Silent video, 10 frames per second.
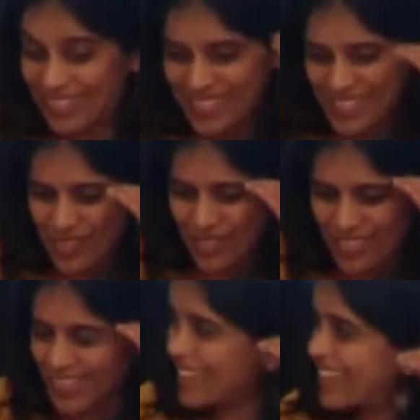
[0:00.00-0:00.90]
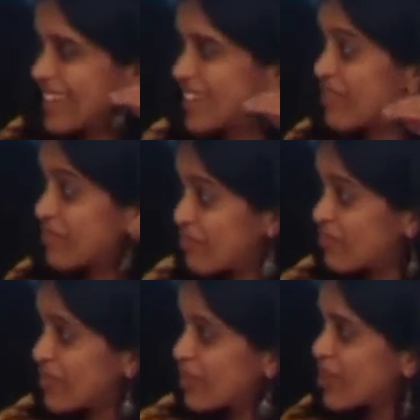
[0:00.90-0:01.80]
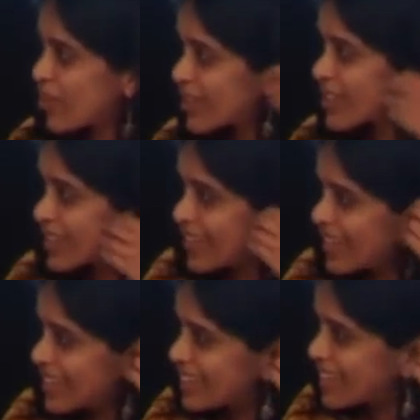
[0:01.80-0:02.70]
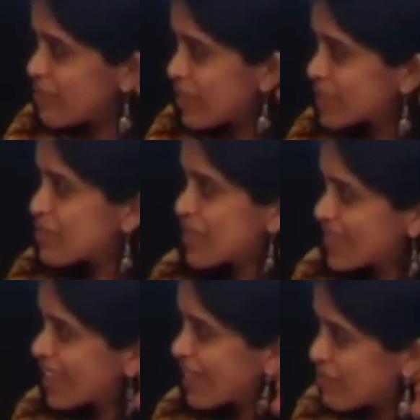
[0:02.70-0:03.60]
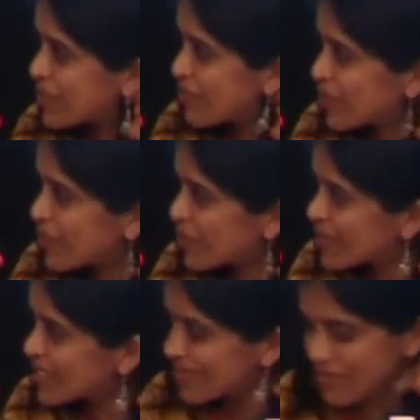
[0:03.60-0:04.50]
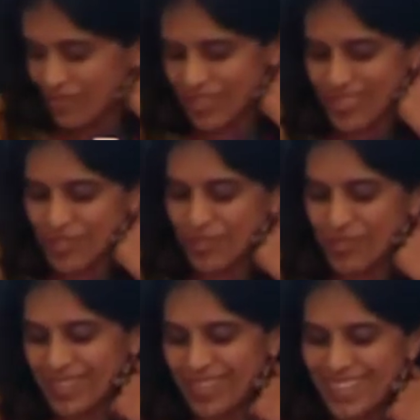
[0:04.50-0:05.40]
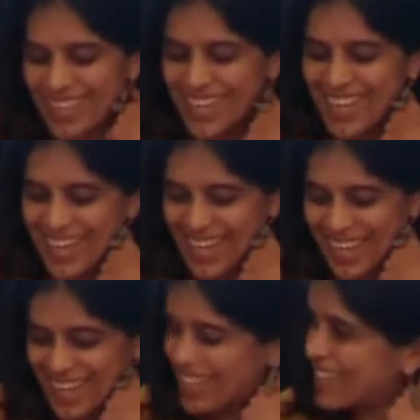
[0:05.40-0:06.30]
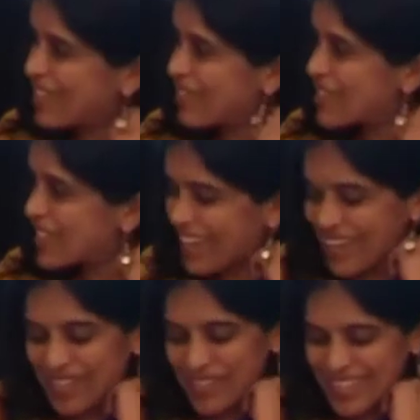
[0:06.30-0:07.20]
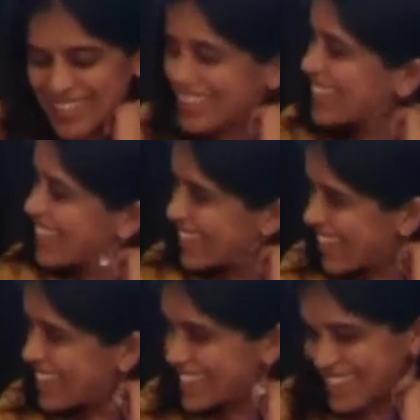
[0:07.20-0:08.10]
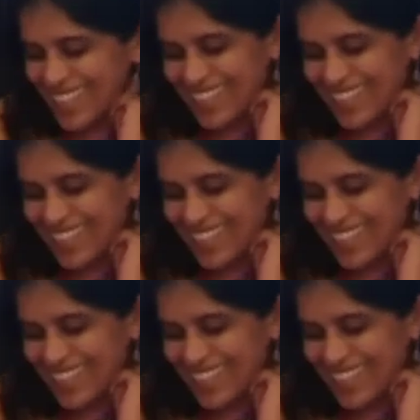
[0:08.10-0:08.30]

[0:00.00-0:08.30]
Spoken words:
Sorry. We will not let the best be the enemy of the good, Professor. And we shall carry on. Yes.